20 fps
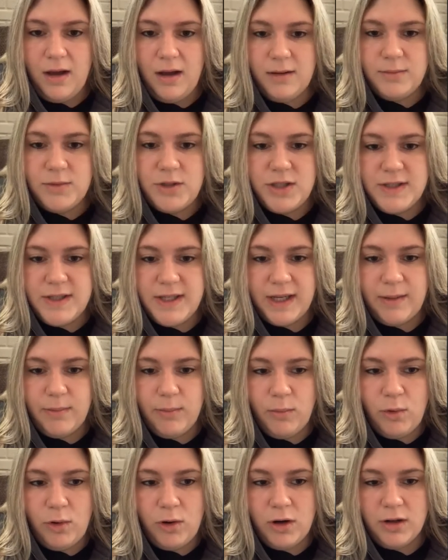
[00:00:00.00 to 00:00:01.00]
Just
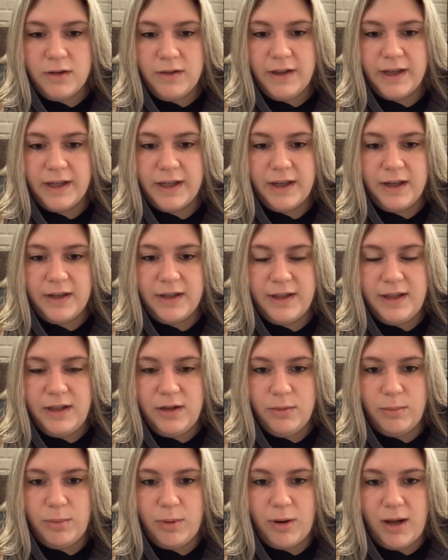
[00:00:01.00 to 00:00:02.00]
more
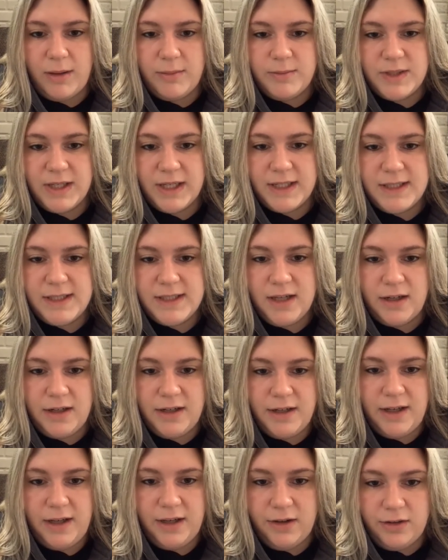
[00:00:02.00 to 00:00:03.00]
acute problems like
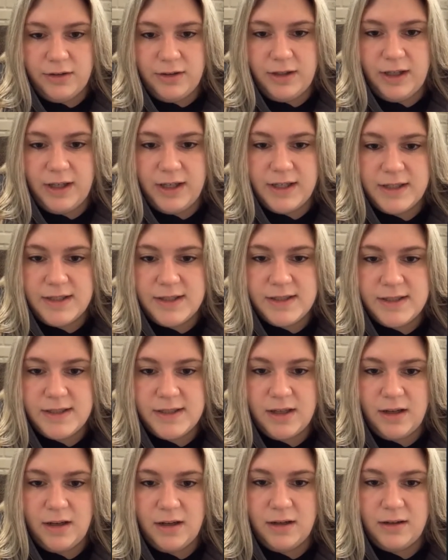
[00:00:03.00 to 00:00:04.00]
sudden illness,
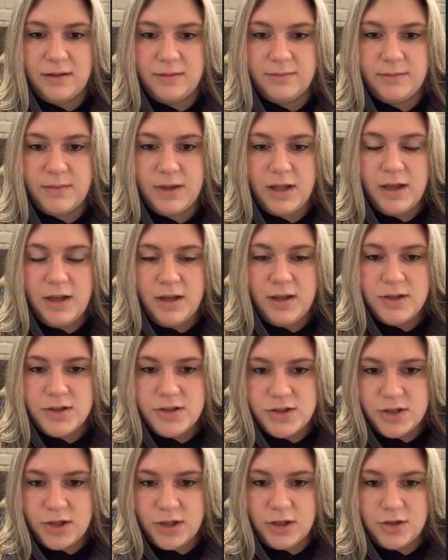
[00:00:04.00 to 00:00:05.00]

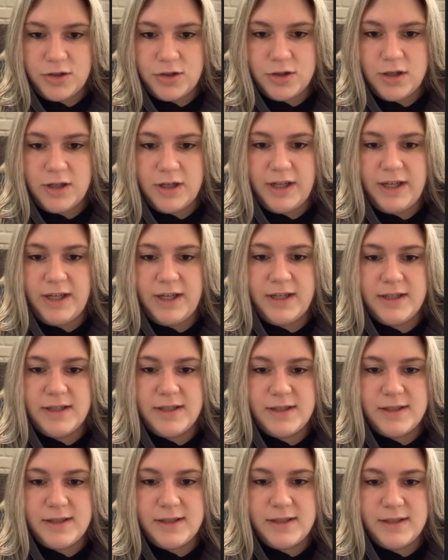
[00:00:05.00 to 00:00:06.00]

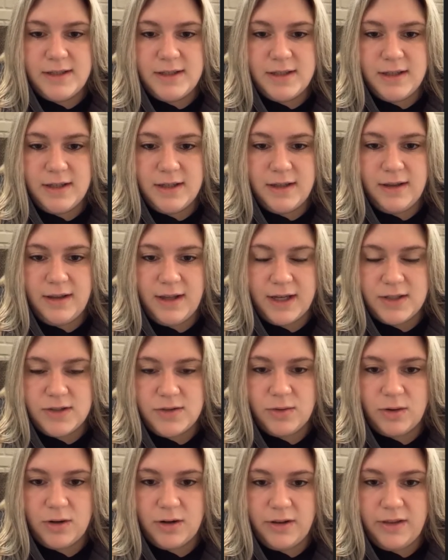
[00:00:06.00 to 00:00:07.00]
surgeries, that
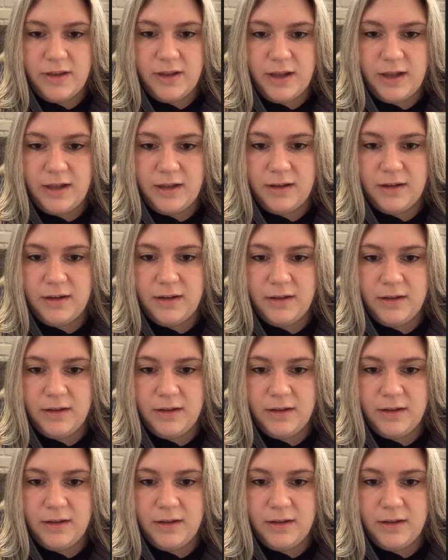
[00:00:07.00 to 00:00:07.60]
sort of thing.